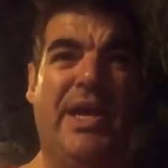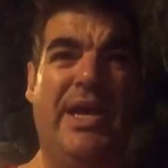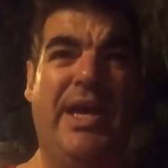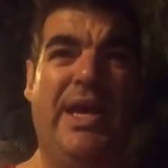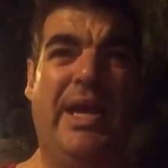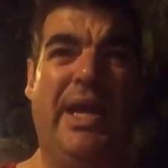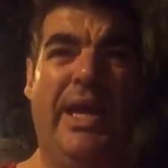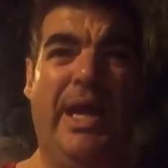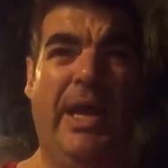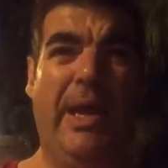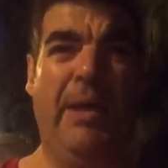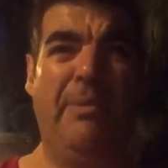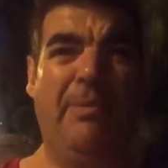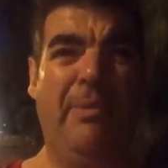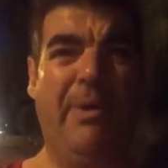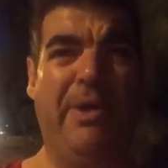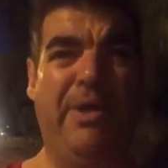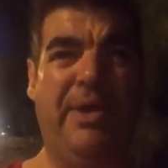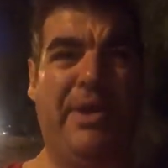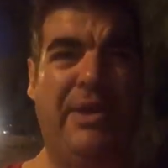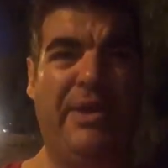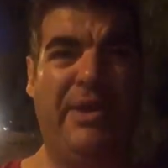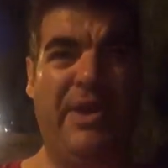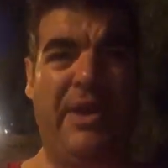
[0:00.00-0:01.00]

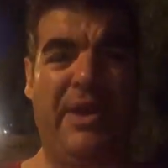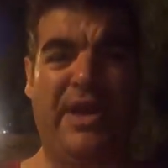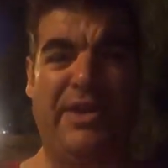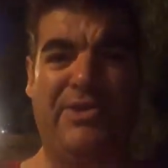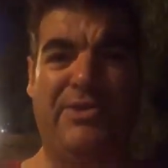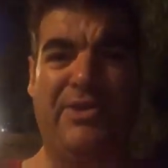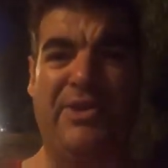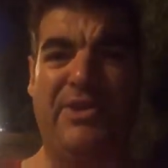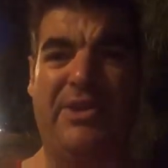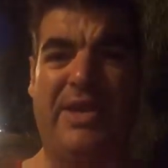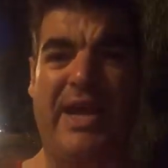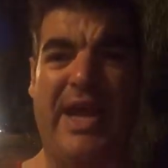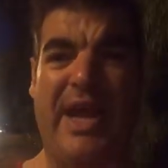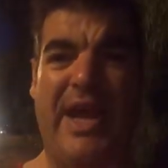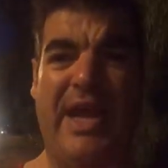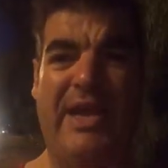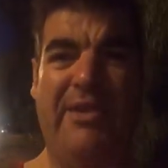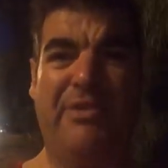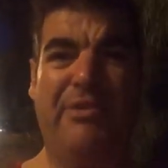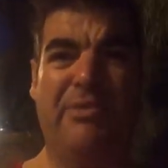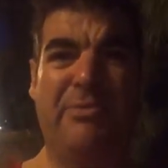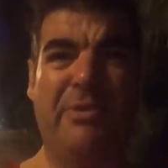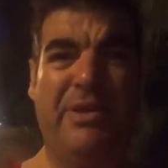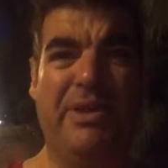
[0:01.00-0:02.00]
and that's okay.
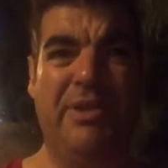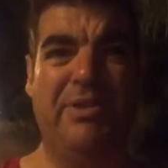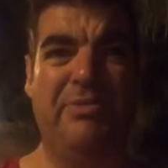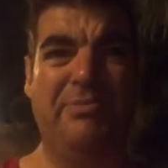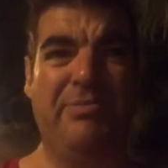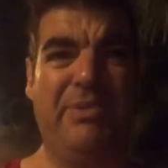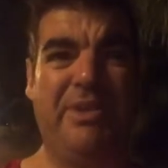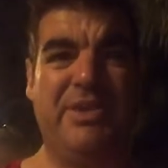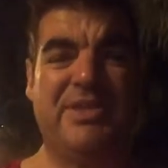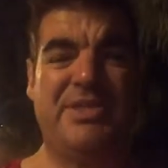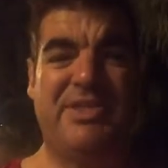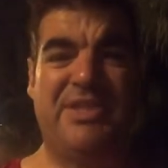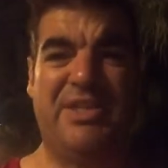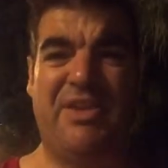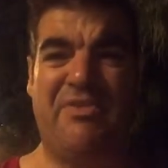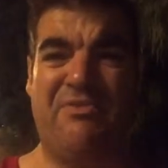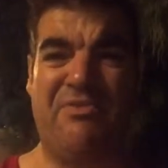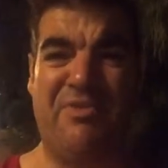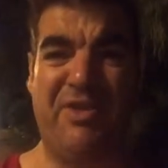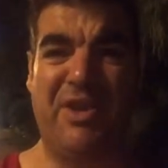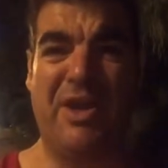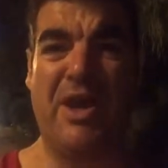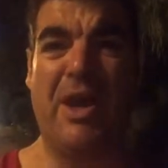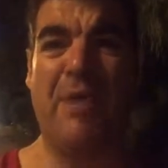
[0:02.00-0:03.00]
And there's a bit of
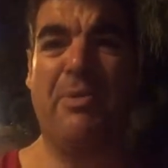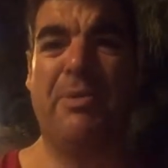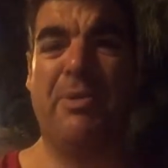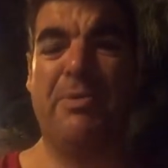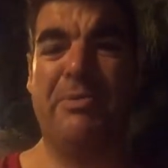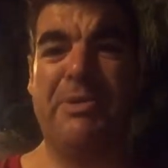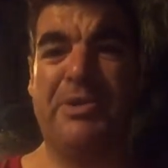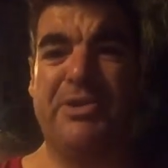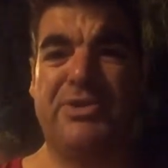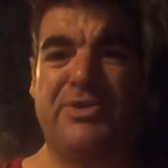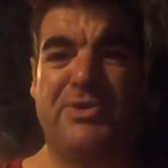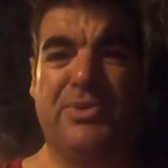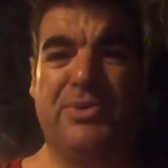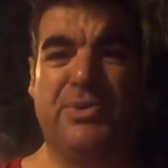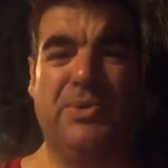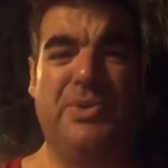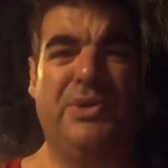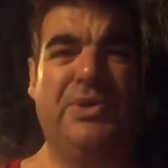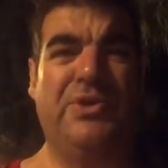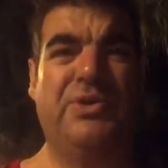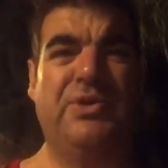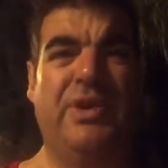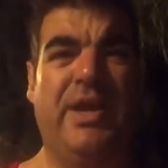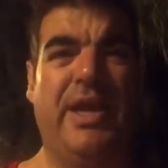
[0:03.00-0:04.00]
stiffening up and a bit of
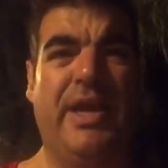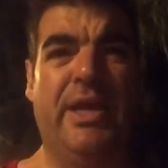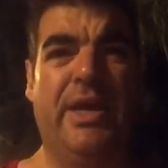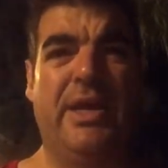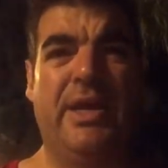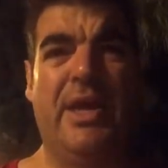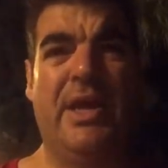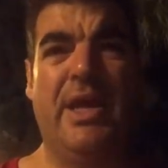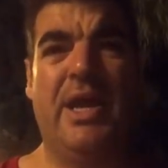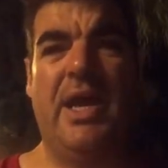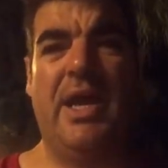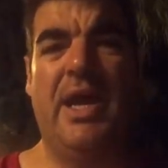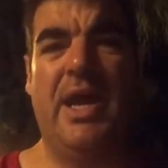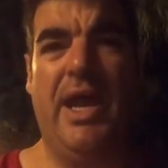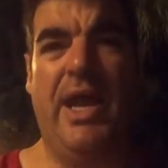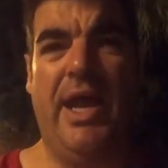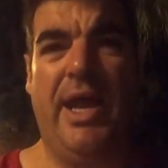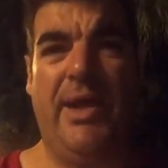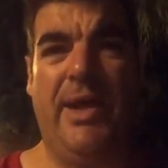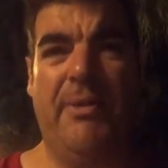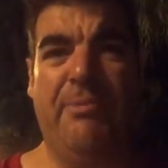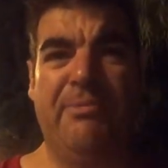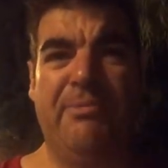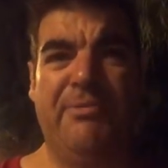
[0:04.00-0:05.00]
soreness there.
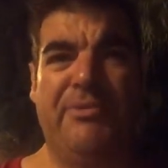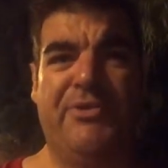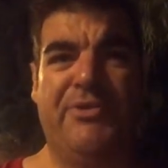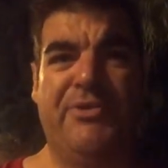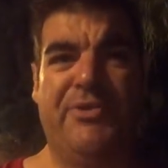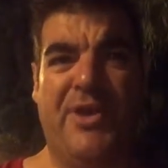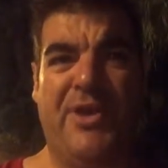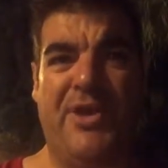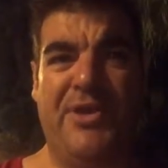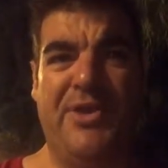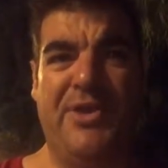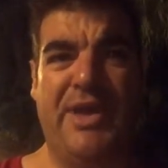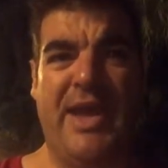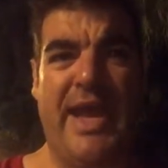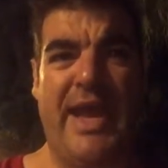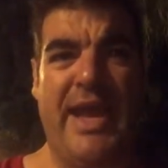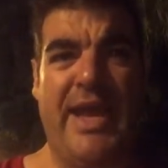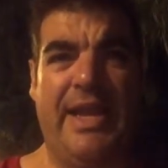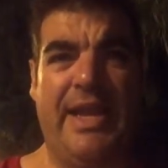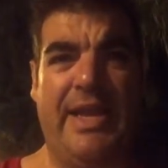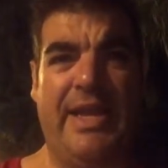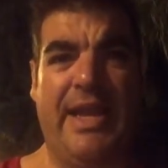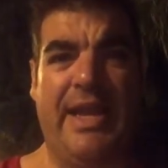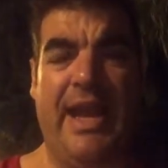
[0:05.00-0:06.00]

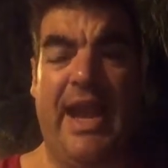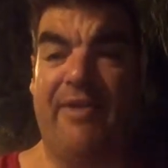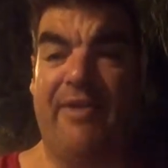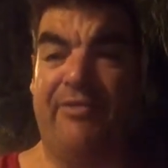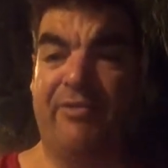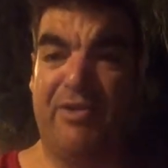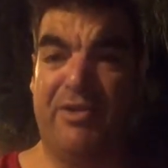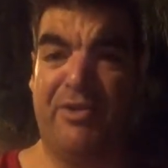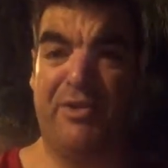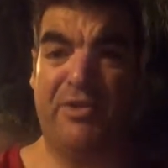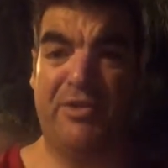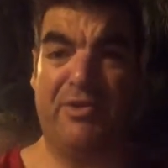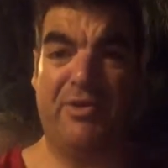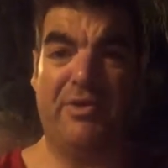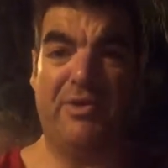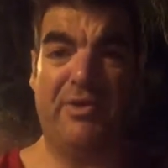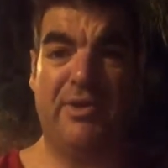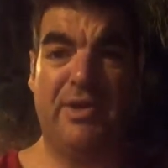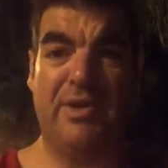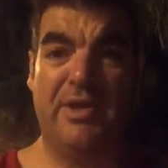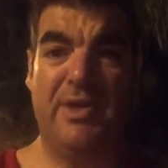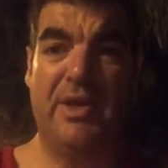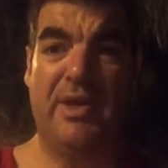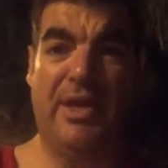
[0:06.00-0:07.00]
Sunday afternoon
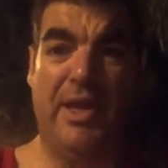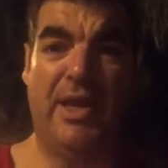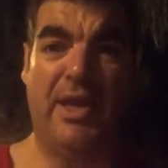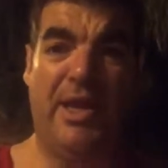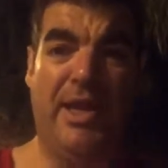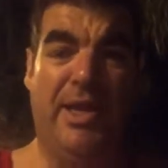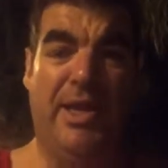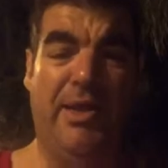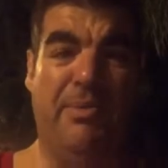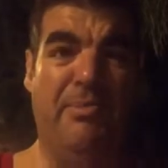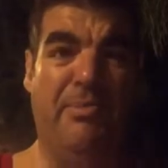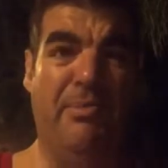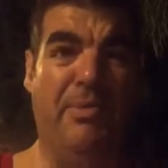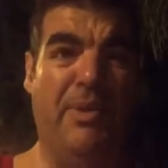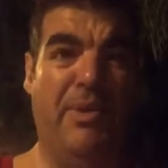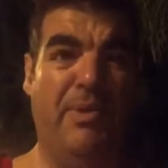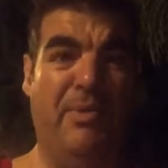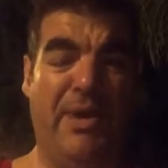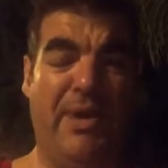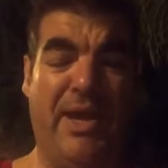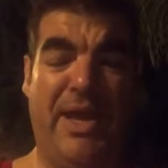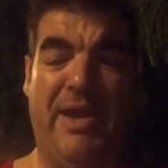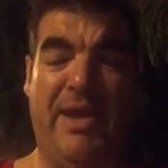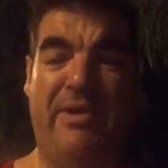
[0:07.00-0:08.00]
I
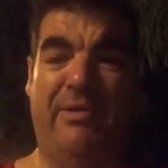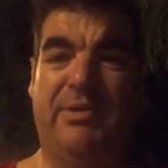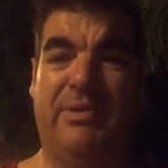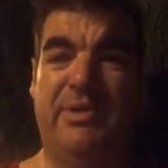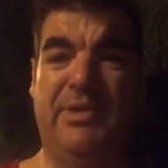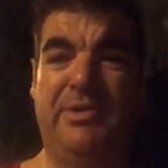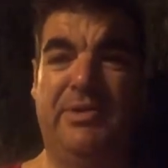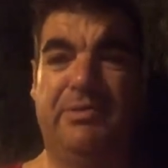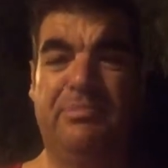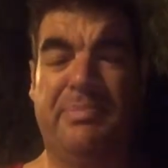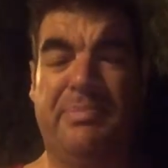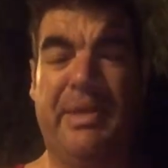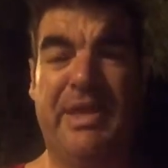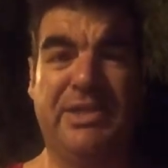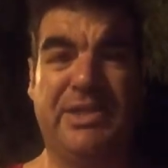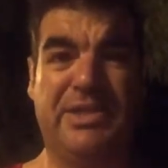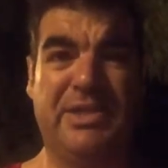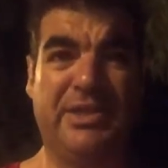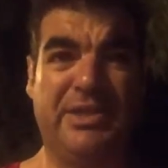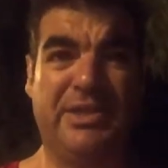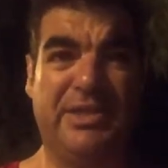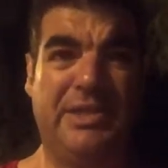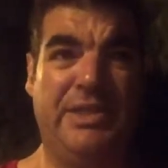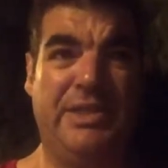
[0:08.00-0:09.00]
went out, and
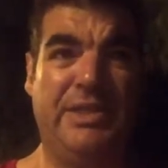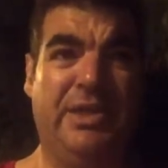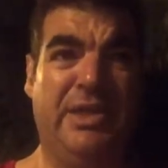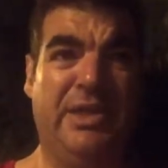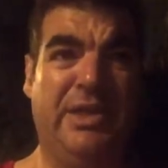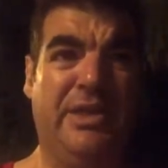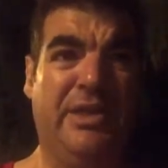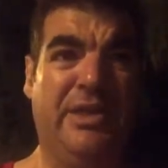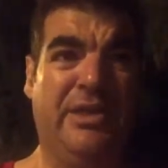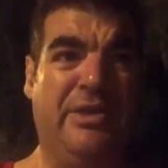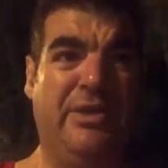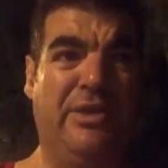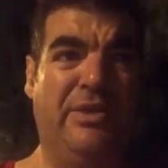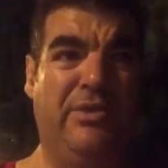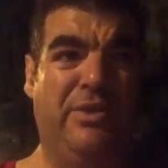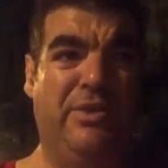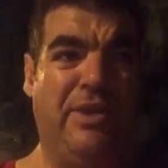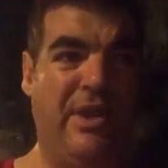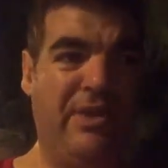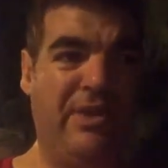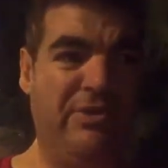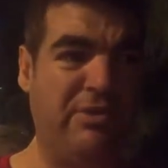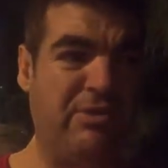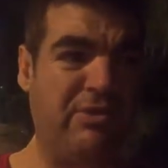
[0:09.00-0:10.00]
basically
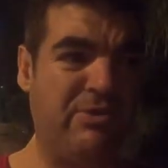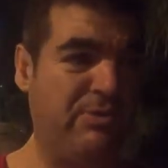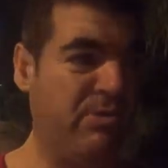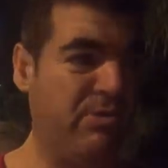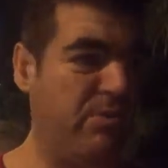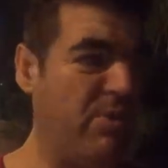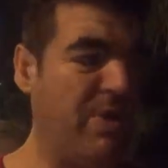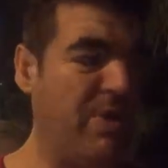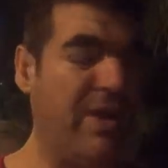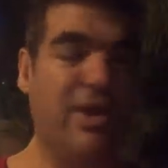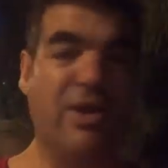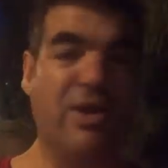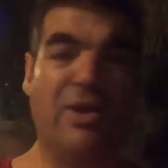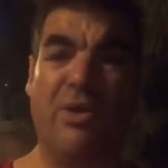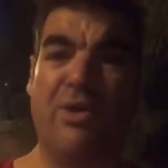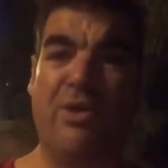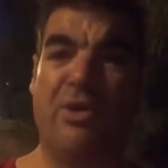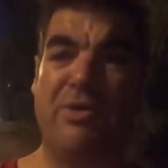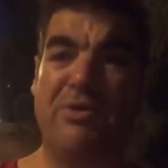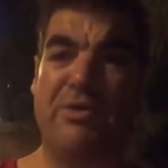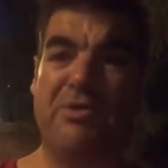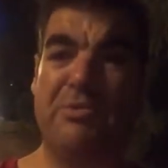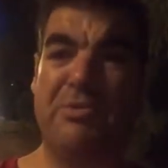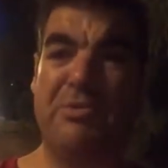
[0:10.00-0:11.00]
as I was walking
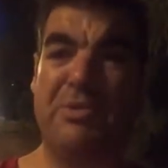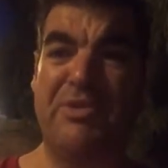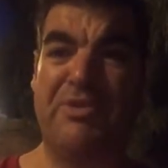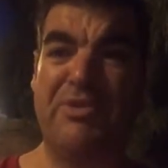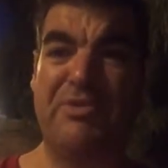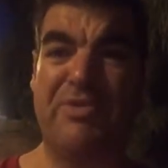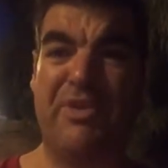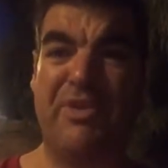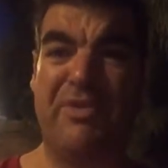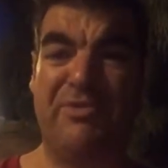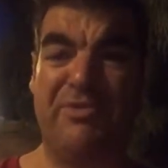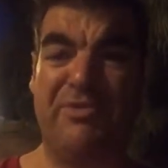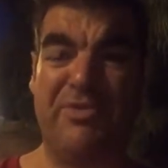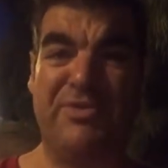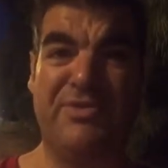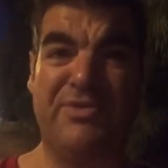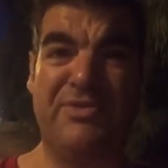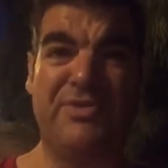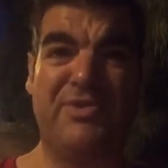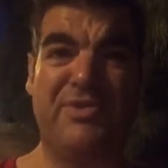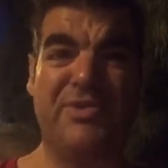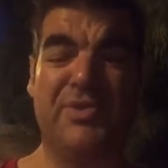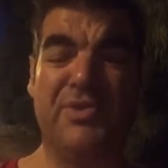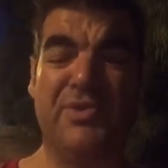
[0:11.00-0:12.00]
along there's a bit of stiffness
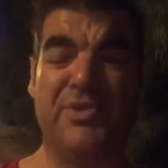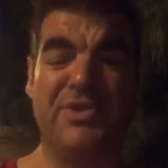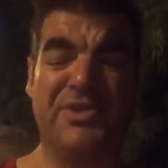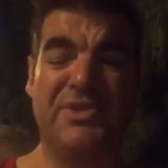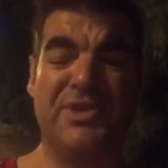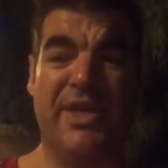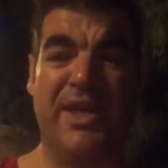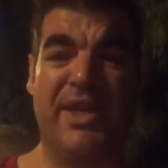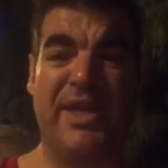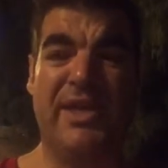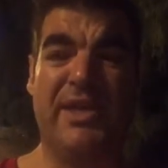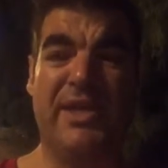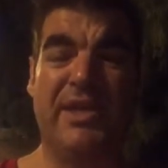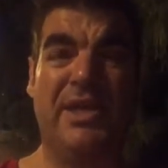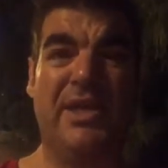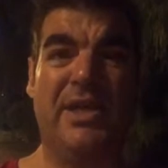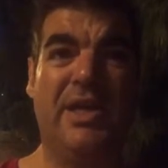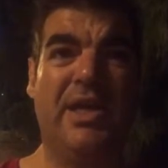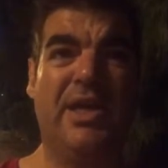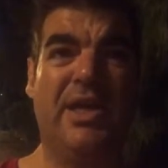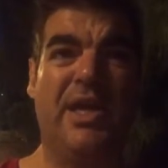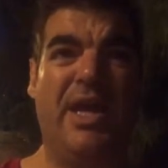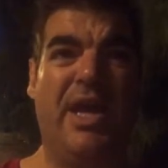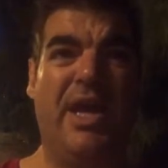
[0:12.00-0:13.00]
and soreness there,
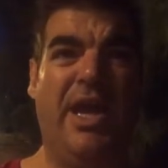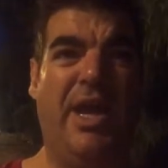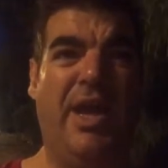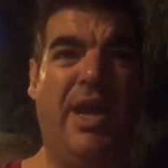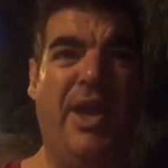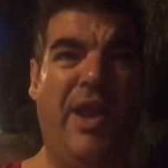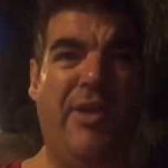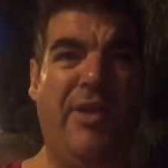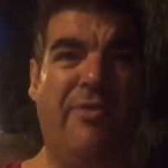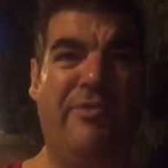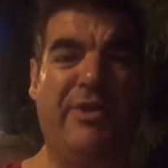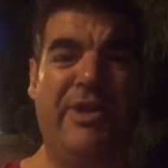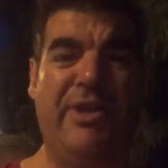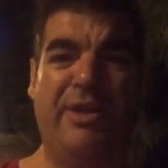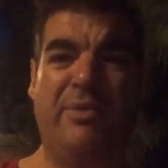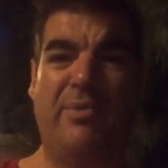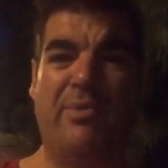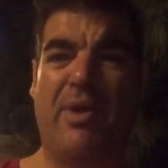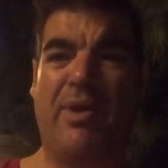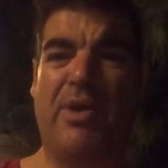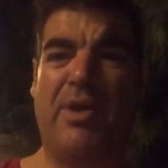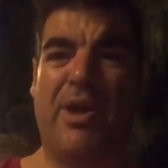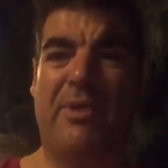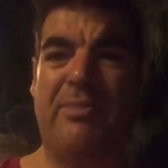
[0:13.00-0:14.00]
and really
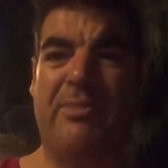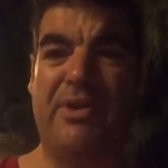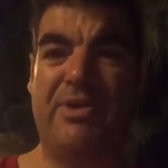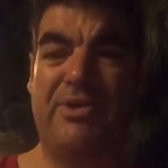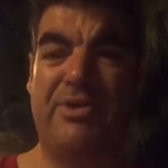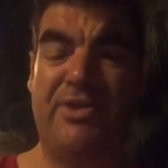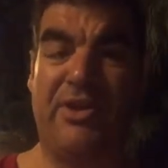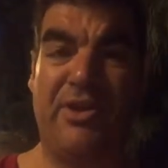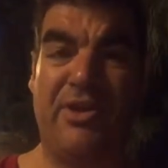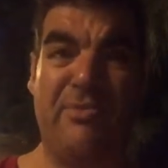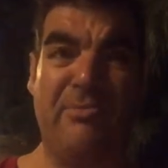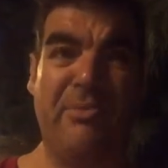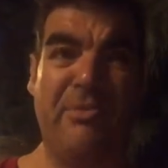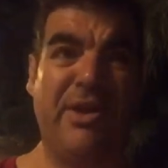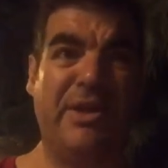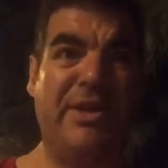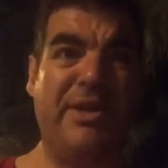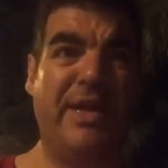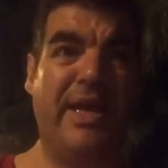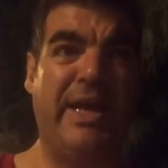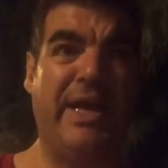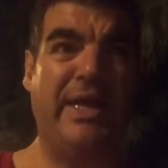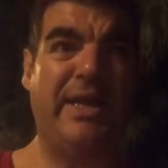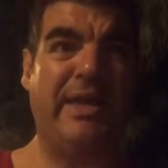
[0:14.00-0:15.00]
woke up yesterday on
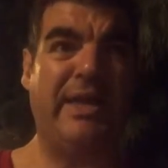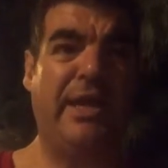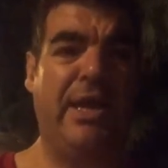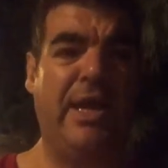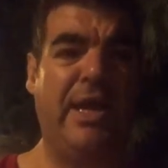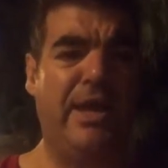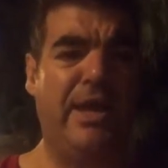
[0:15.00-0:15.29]
Monday